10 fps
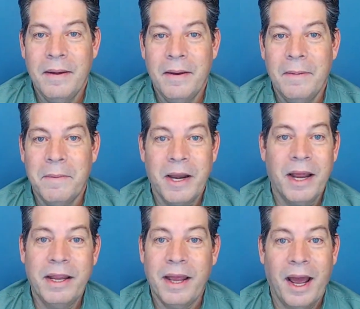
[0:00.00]
But
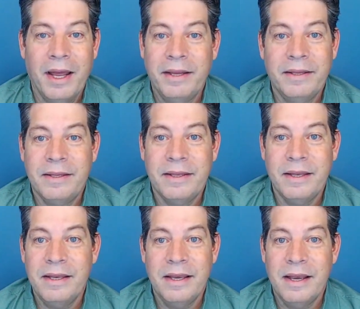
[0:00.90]
I
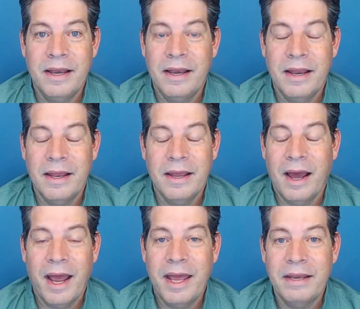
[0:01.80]

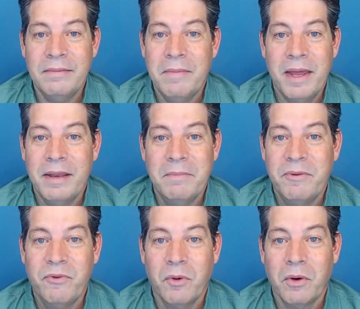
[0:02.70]
hadn't met him
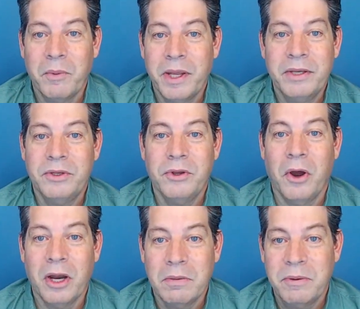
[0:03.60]
before. We hadn't
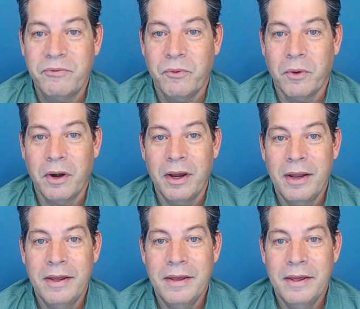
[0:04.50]
talked before.
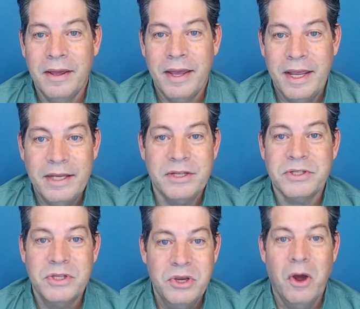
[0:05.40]
He
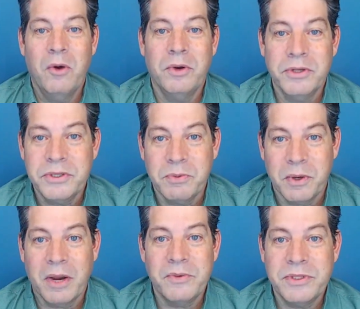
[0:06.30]
just noticed what
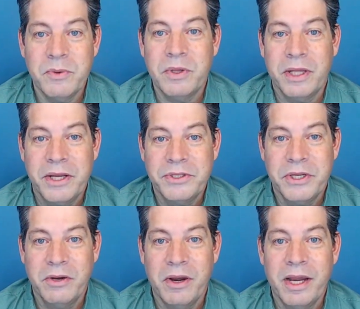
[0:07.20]
I was doing last
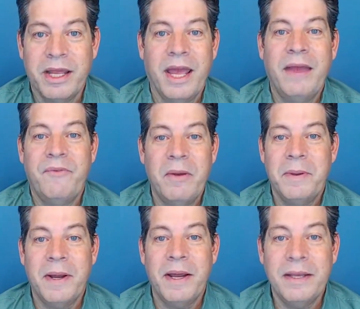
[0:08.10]
year and it gave him
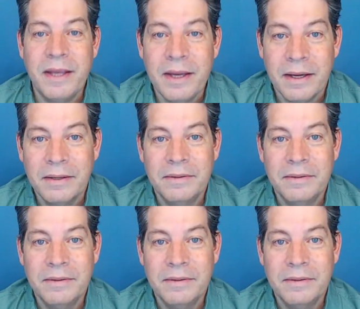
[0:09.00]
an idea.